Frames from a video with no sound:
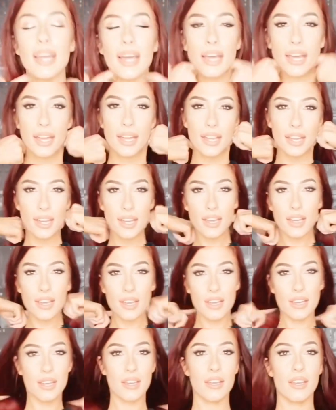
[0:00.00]
it,
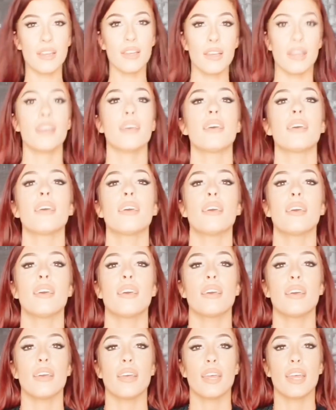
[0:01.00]

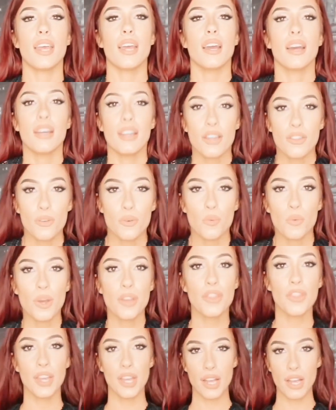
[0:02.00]
And the
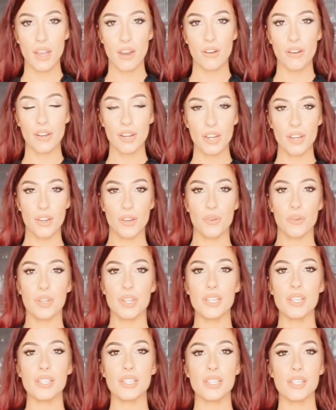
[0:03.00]
one thing I already
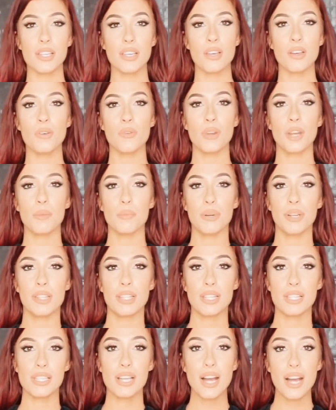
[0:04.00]
noticed when I put
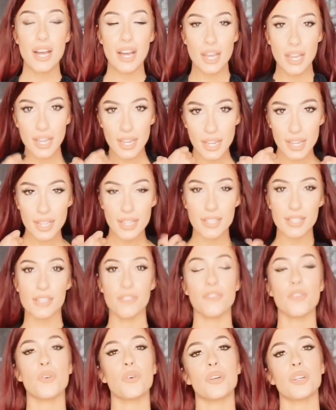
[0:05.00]
this on is,
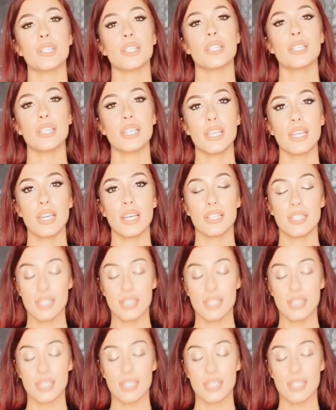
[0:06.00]
of course, the